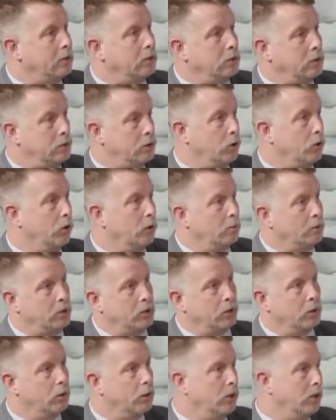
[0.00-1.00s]
So storm
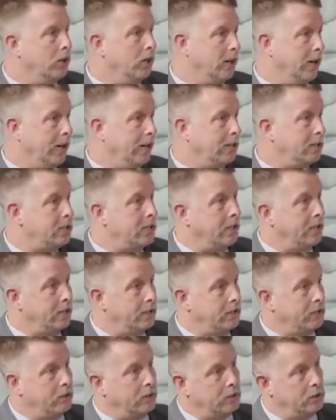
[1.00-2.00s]
sewer and
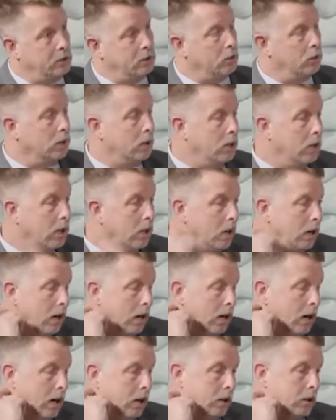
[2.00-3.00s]
sanitary sewer
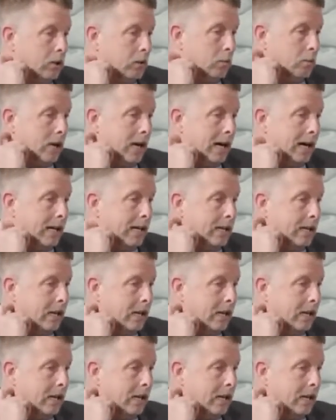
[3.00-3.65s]
are combined.